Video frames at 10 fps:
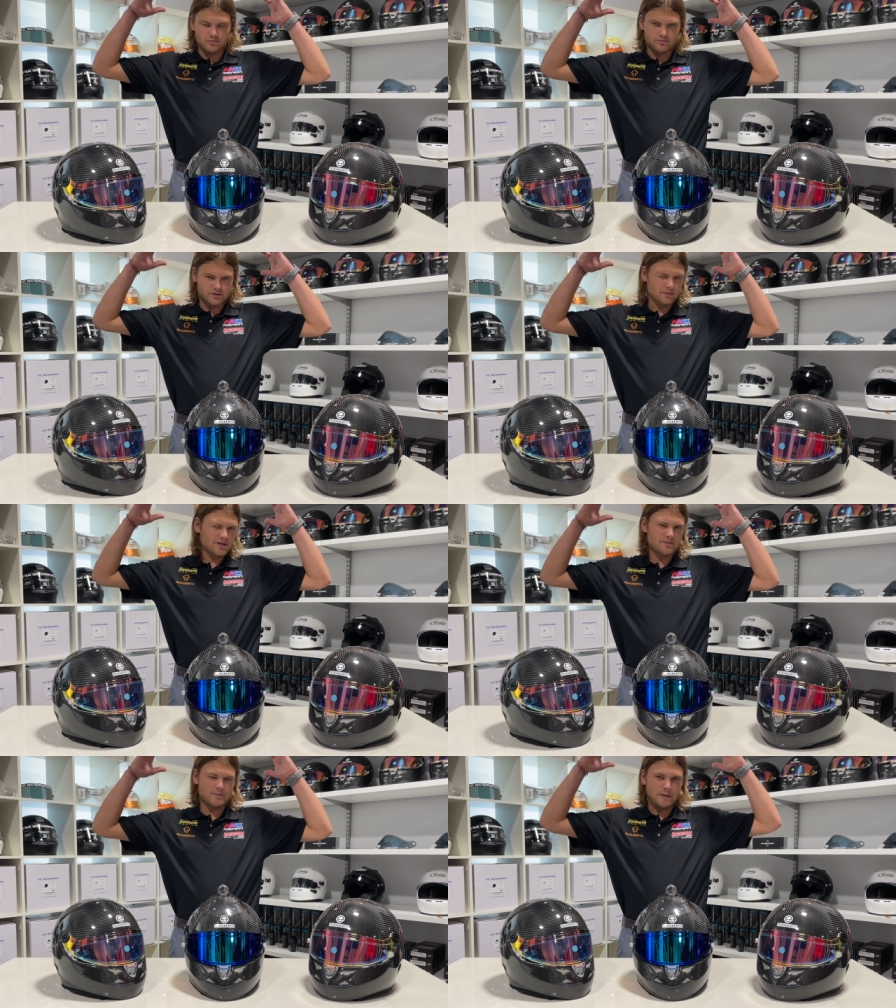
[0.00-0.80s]

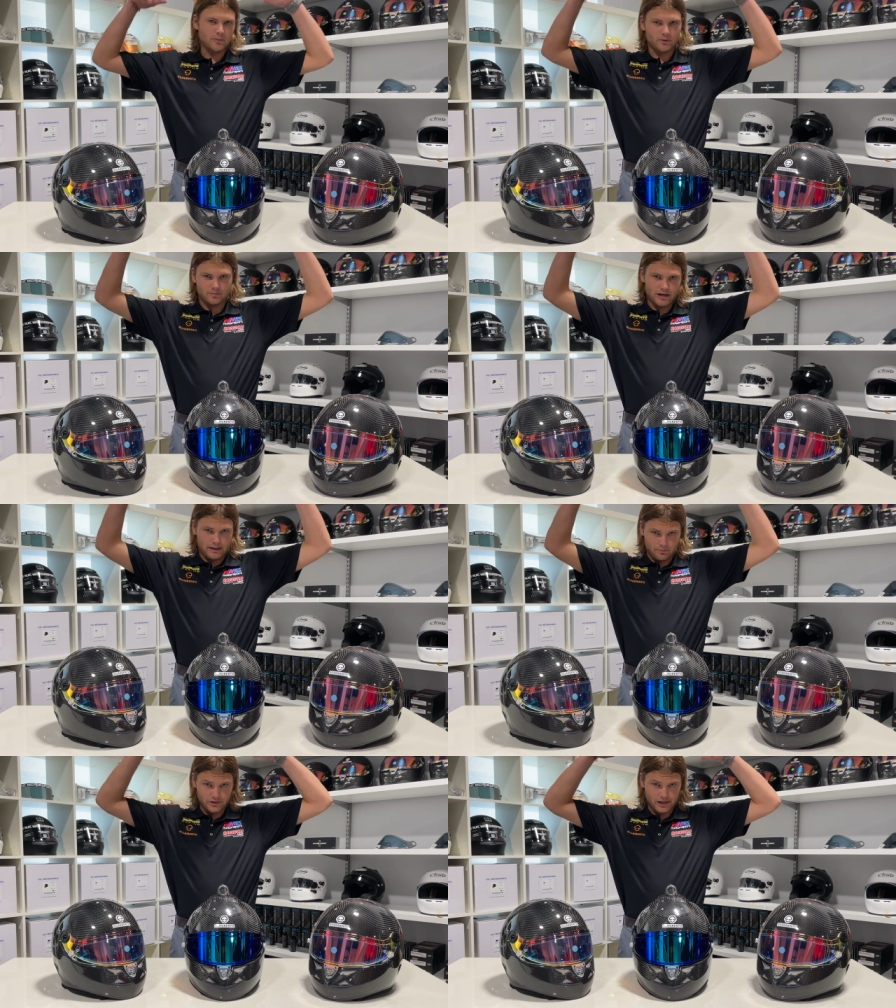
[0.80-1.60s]
sometimes people kind
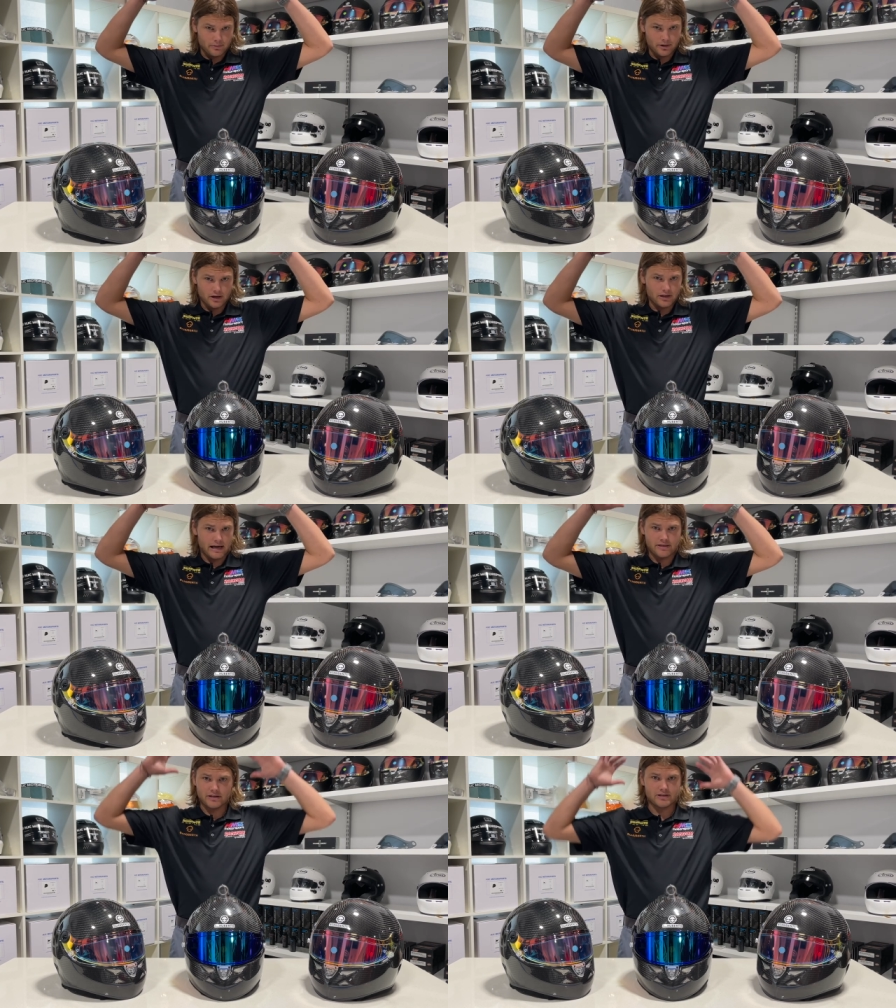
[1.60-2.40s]
of put the helmet on
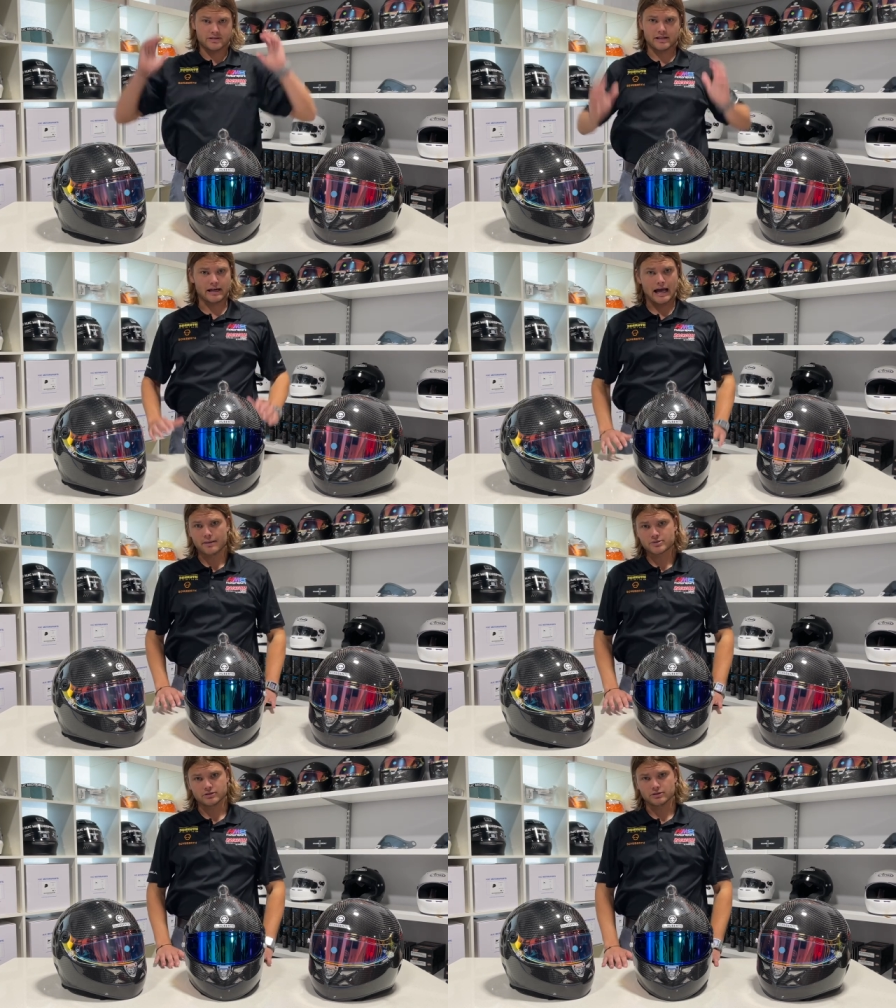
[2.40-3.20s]
and they just think
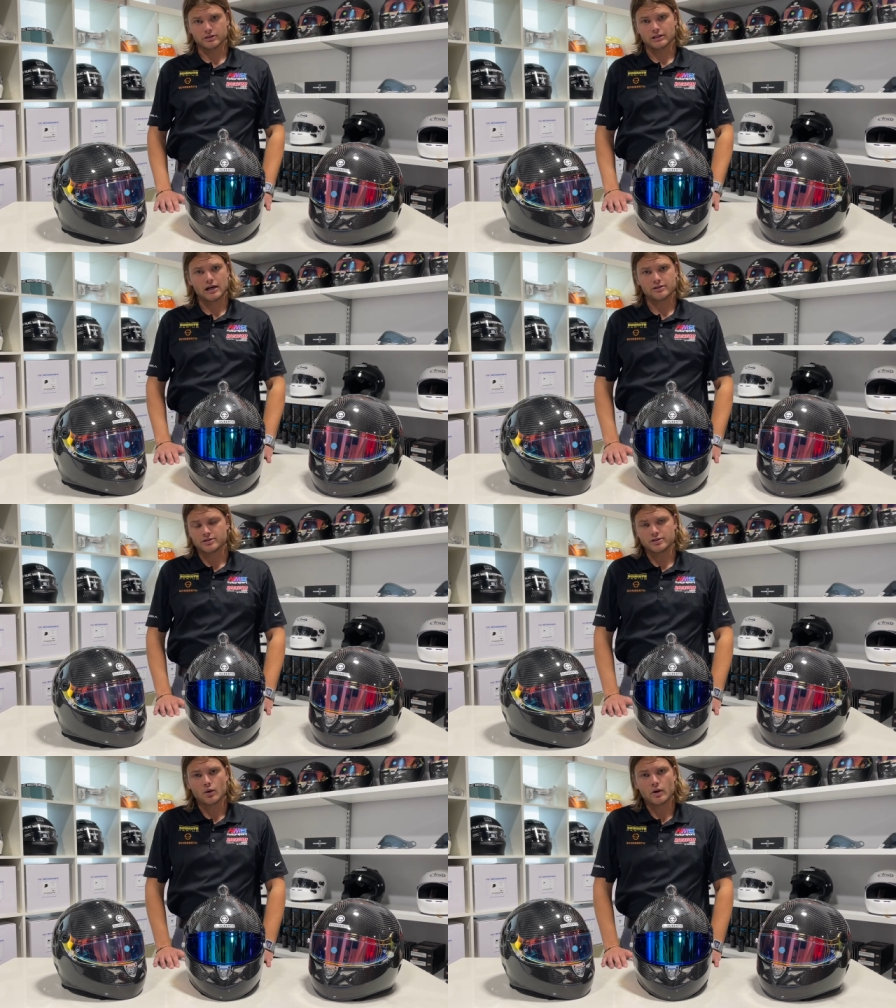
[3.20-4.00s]
absolutely not
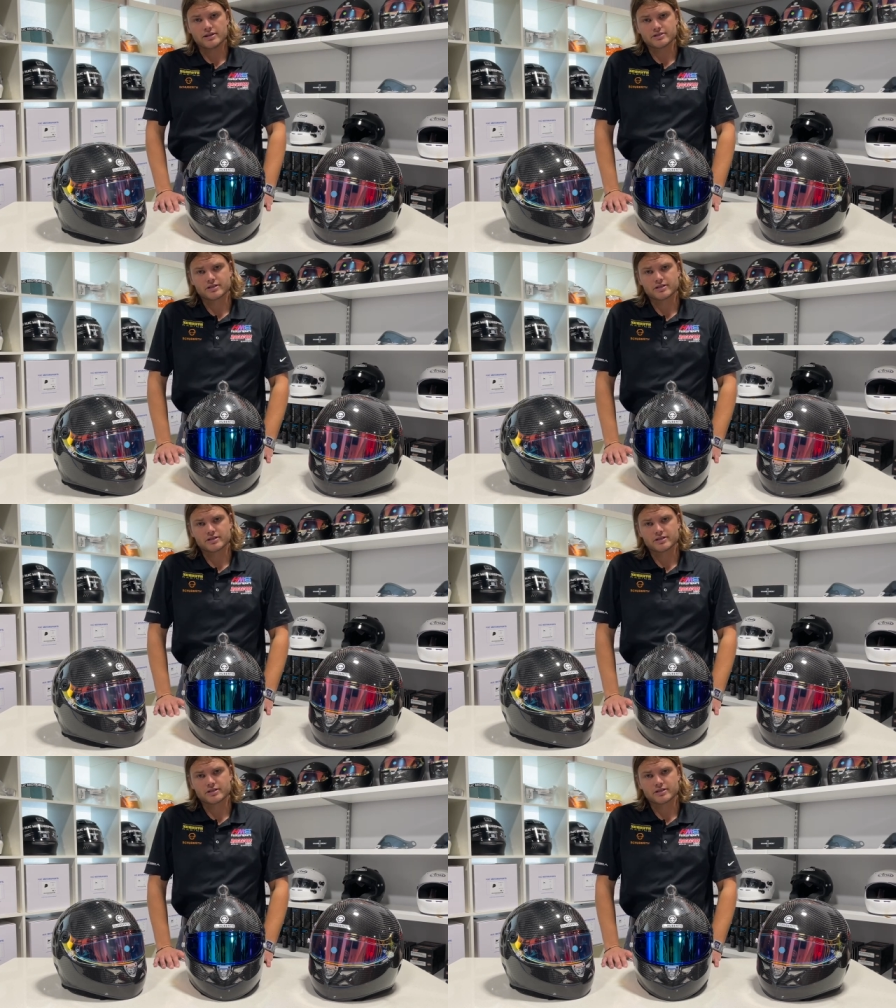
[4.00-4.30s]
there's no way this is